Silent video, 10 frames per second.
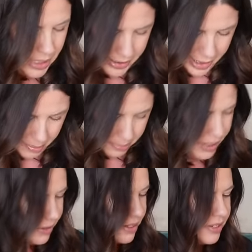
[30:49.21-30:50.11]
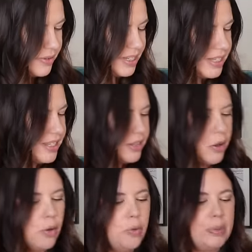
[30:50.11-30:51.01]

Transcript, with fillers: Get that button so you can see the whole